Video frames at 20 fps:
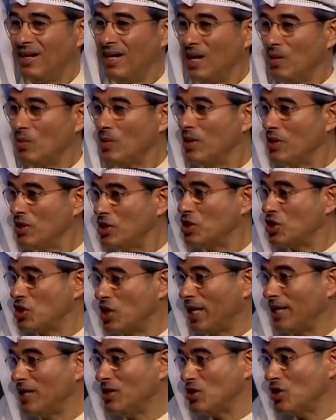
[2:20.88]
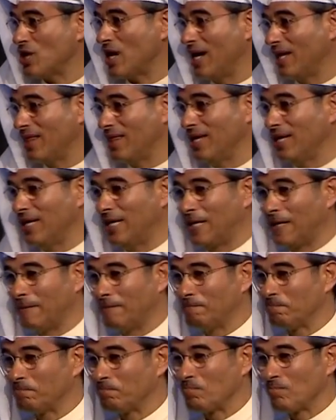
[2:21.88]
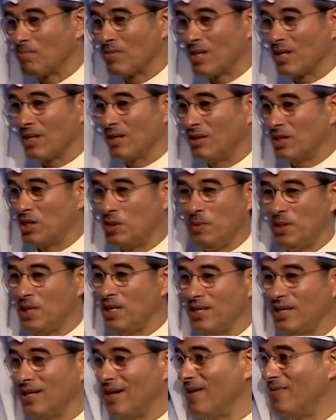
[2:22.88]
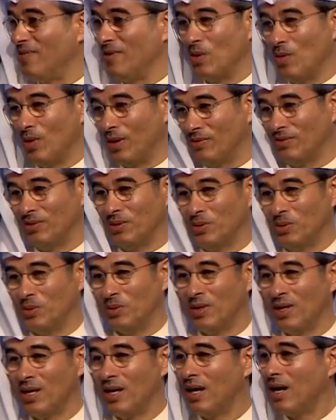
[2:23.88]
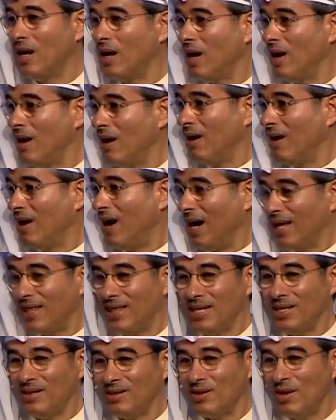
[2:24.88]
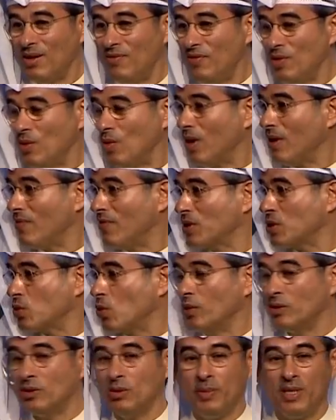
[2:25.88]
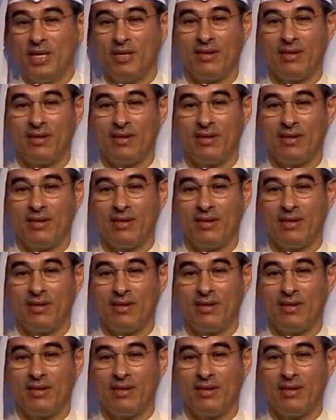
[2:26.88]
And with this change, I think, especially every one of you, I think every one of us want to be